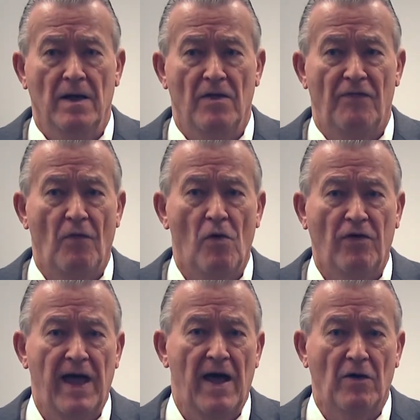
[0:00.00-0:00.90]
The
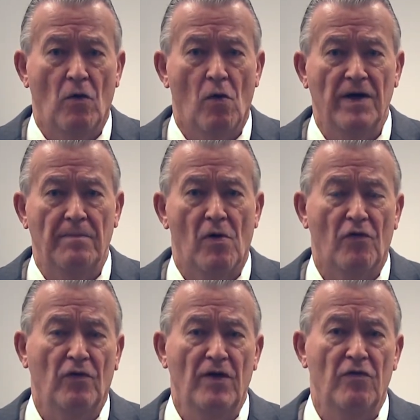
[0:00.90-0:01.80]
fourth category of
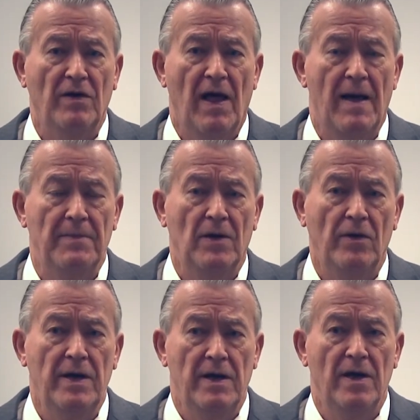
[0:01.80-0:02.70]
personal injury
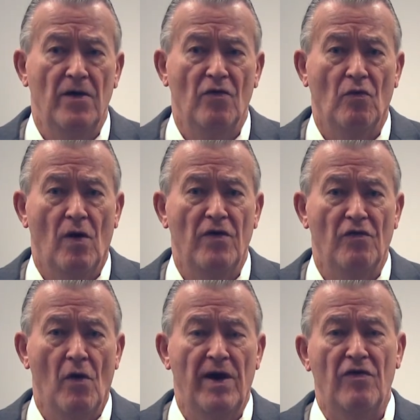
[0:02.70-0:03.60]
liability is what
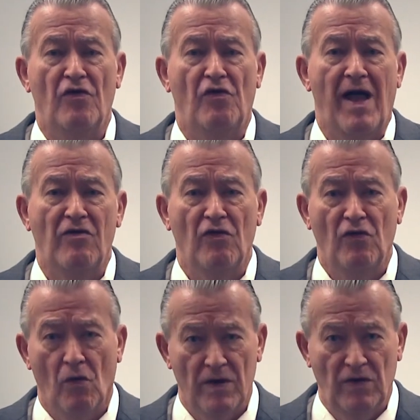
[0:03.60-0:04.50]
is known as
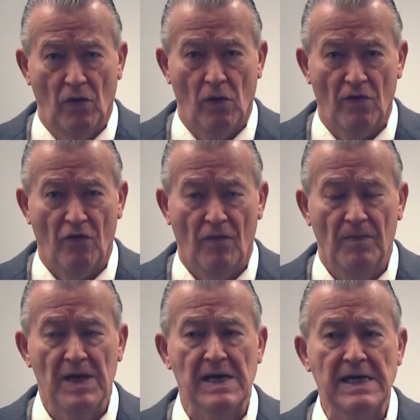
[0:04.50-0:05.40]
statutory torts.
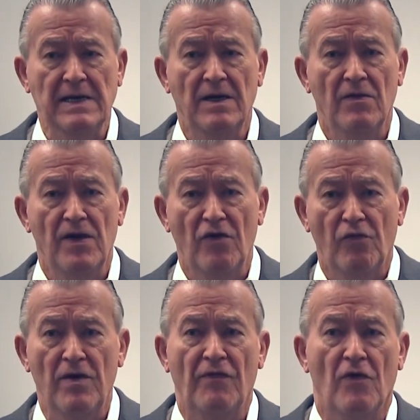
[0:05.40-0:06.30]

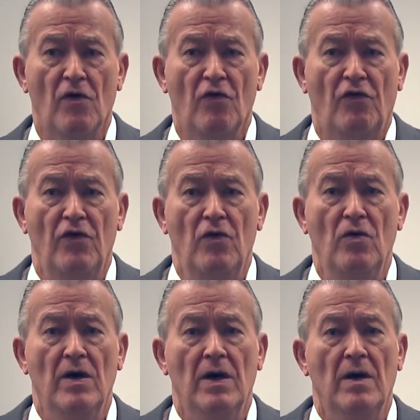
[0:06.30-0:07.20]
This refers
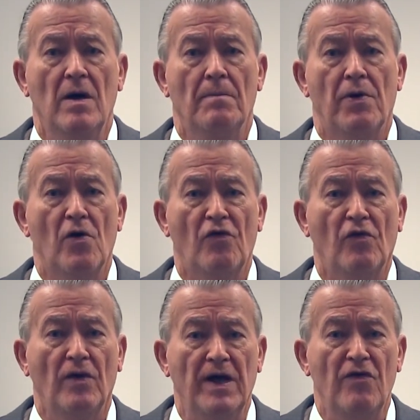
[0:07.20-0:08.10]
to
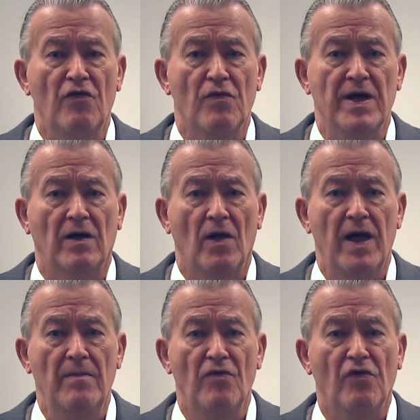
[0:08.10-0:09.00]
personal injury
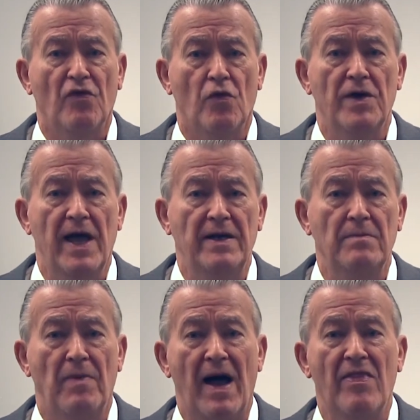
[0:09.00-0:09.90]
claims
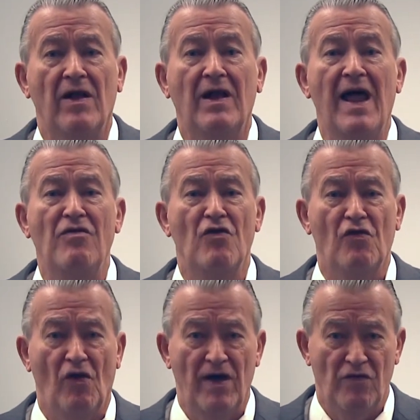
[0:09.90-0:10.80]
created by the
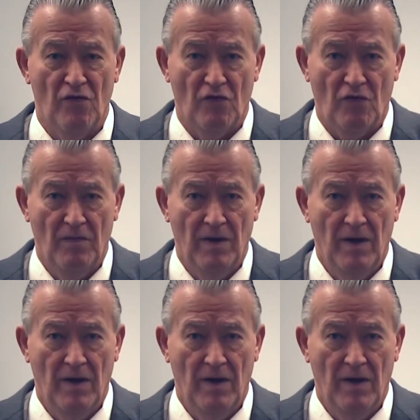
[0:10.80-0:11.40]
legislatures.